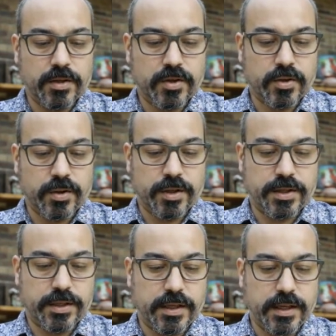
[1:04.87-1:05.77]

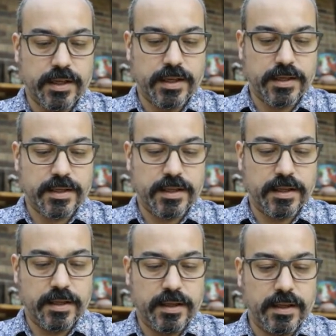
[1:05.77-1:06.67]
source is
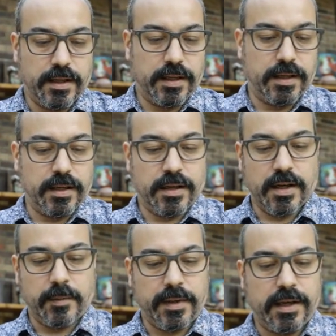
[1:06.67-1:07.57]

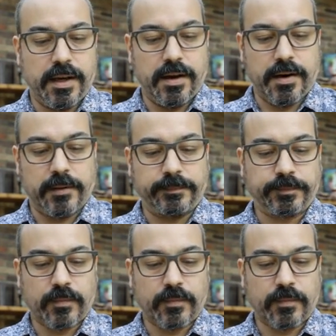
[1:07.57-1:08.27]
up here,